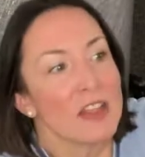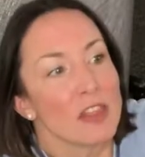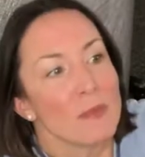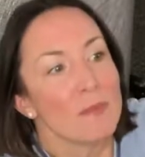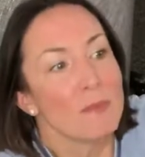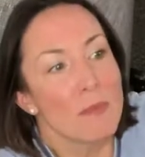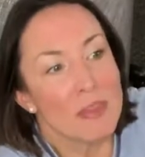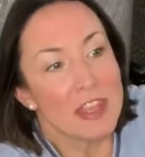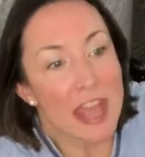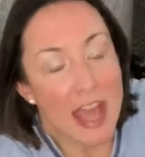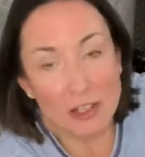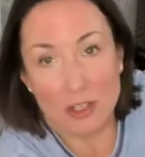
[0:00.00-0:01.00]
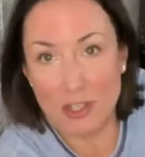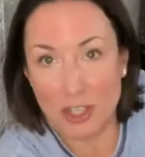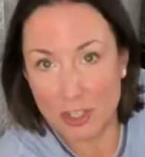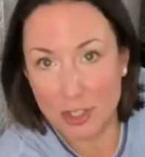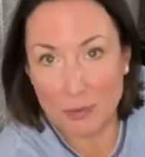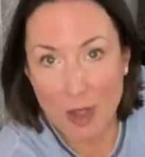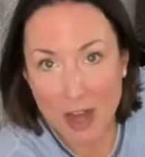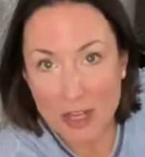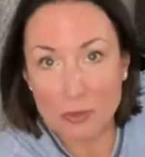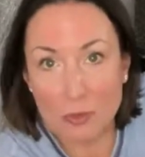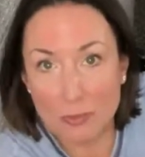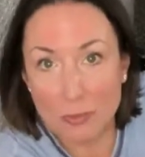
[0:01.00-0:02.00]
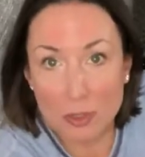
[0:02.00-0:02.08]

the energy in your bodies will